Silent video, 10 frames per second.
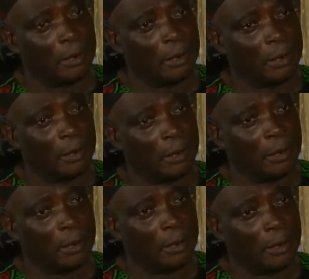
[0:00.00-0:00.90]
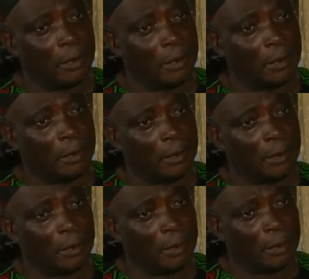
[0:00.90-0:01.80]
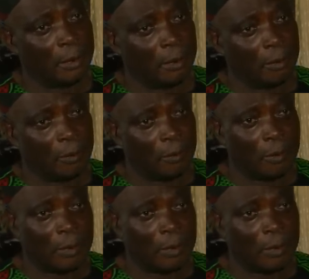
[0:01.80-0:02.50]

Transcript: Nothing is said.